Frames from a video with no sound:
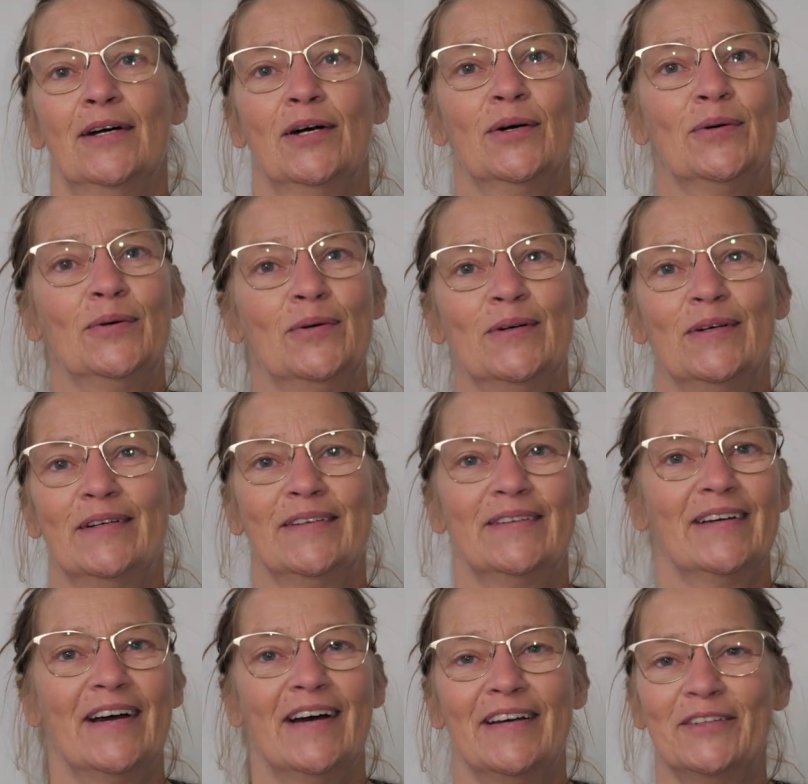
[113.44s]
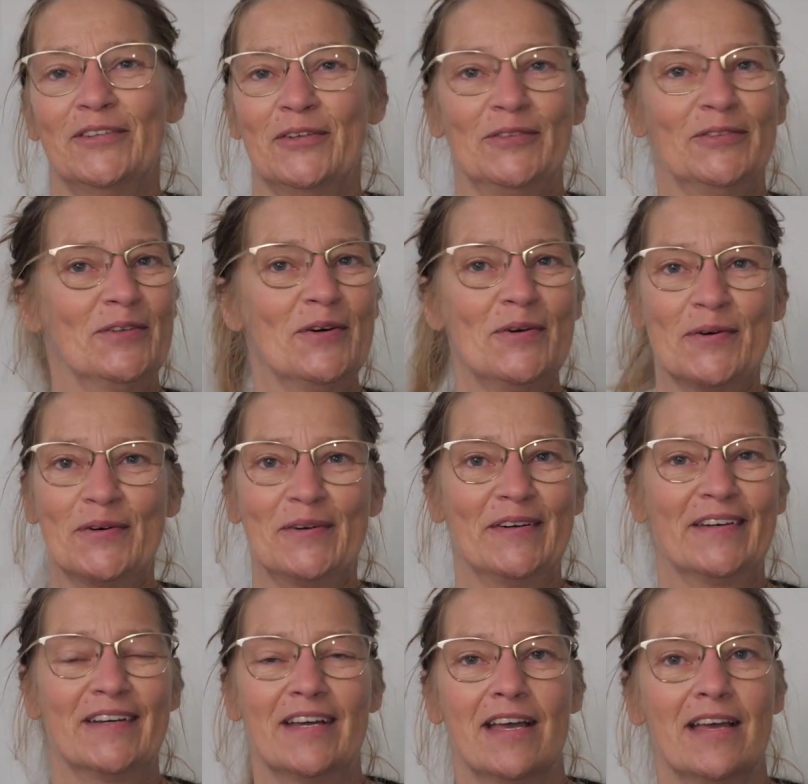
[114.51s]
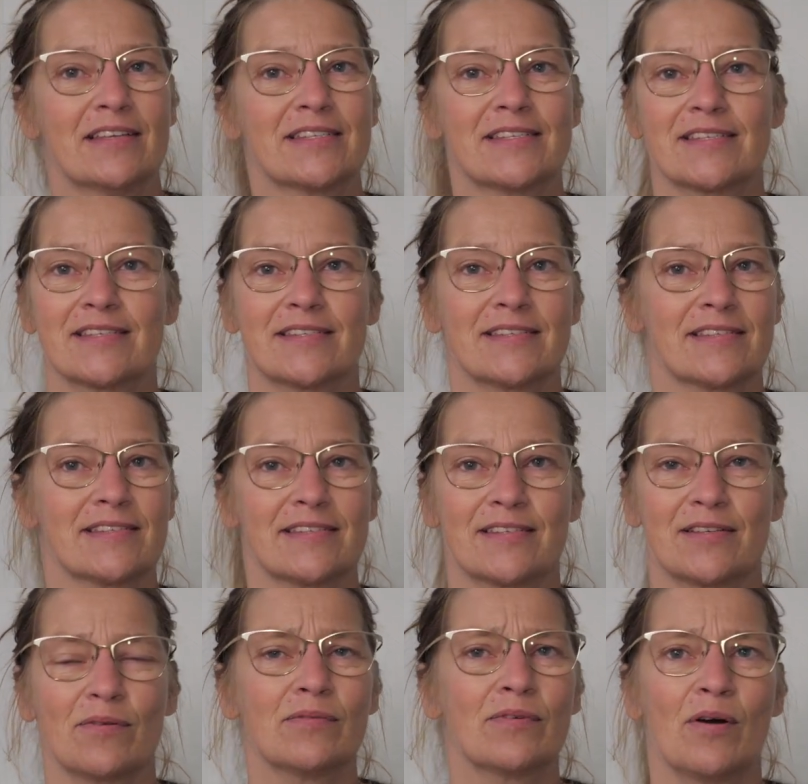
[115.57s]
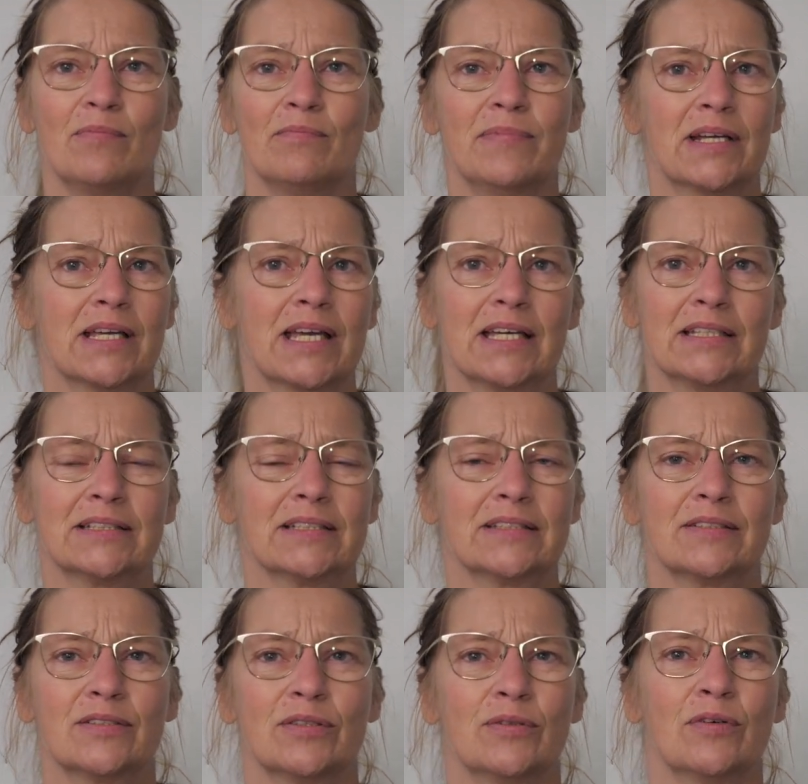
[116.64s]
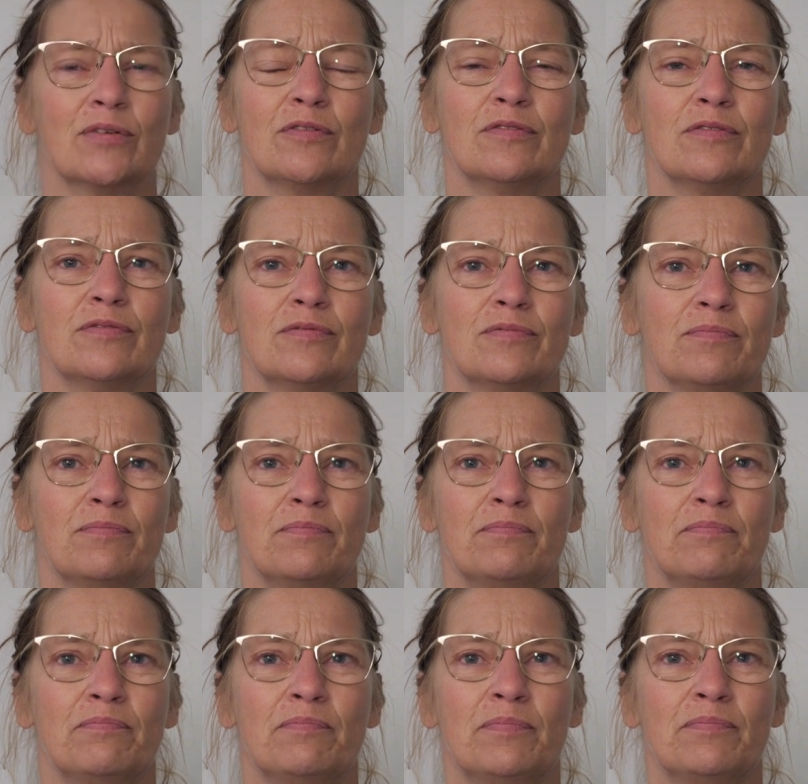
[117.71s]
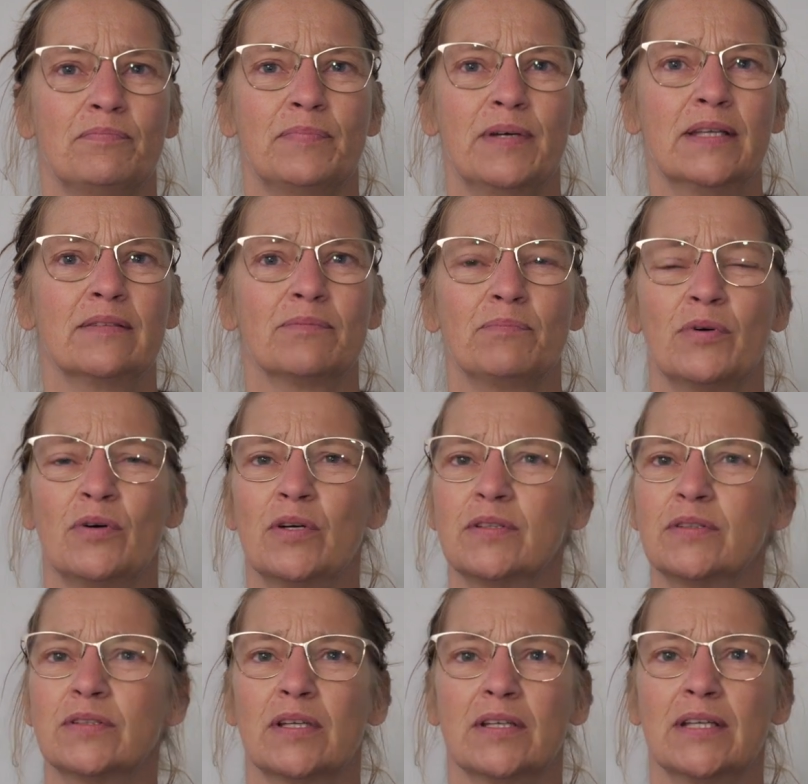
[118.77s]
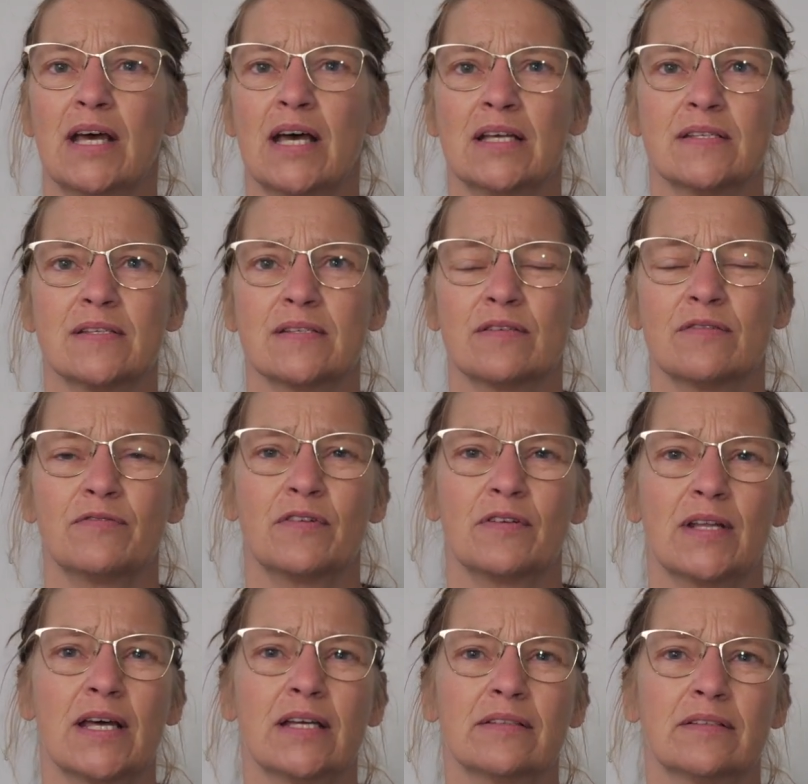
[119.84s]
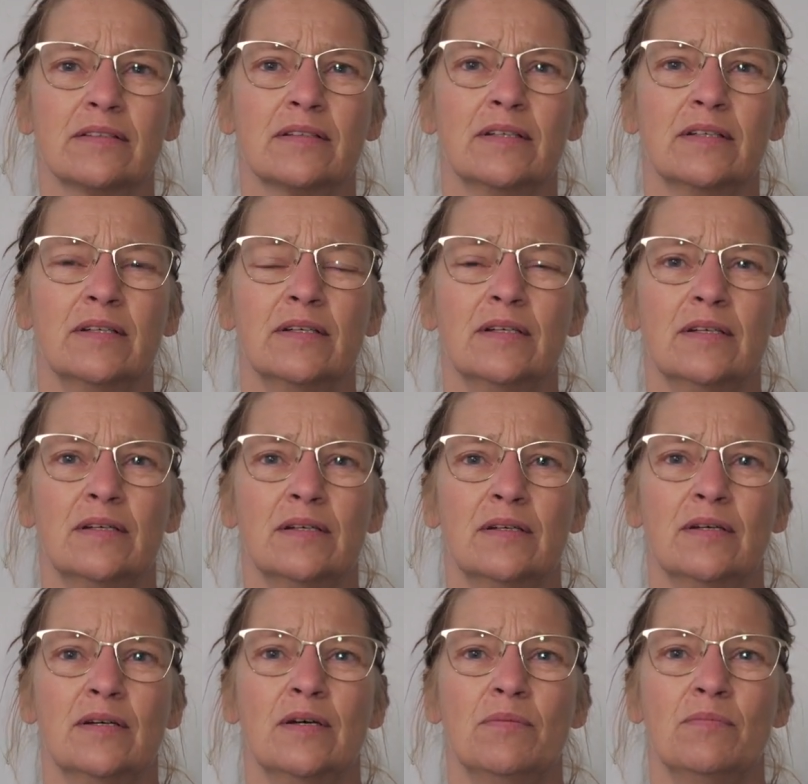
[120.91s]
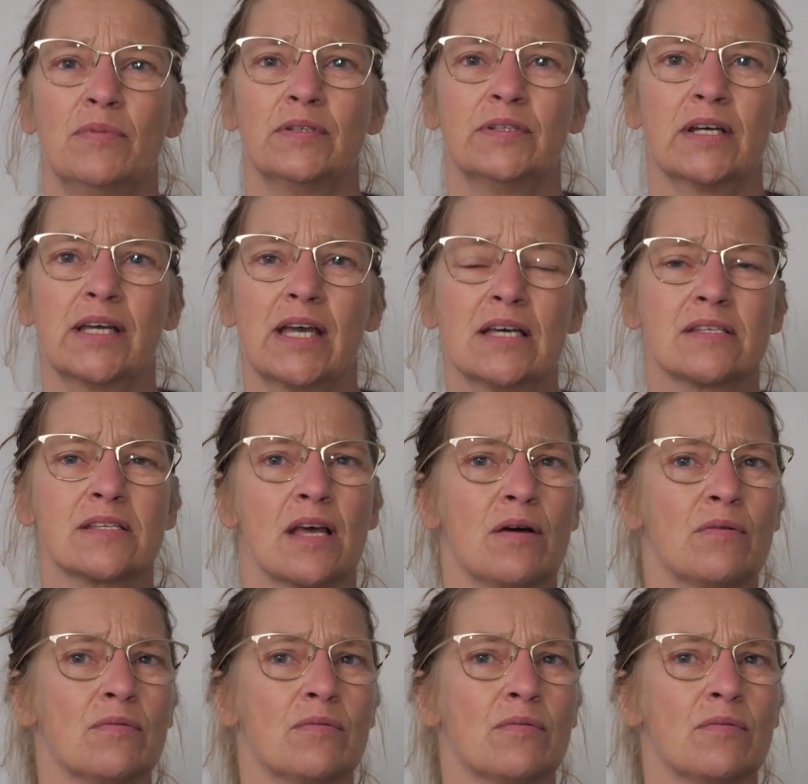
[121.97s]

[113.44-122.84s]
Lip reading: Oh, I don't know. It's so complicated to pinpoint an answer for that. But I guess I